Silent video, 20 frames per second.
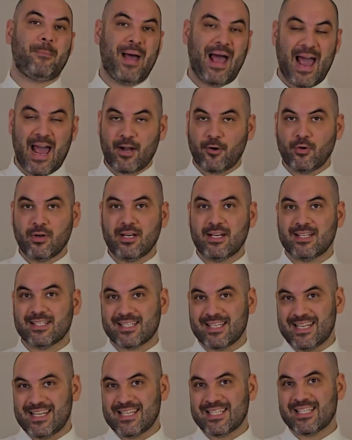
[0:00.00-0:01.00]
battery
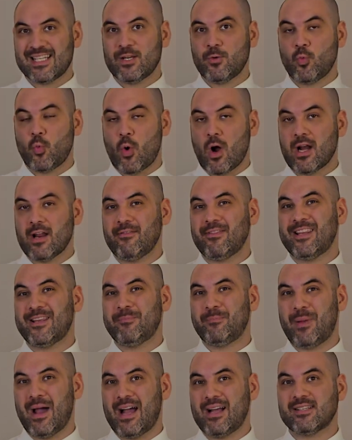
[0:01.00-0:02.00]
is easily one of the
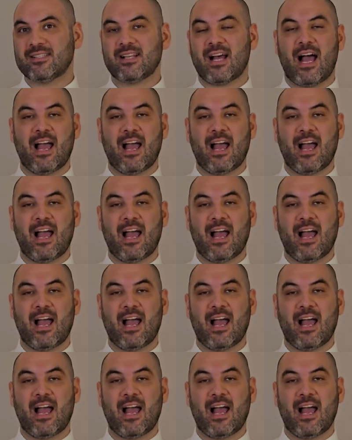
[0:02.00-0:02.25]
best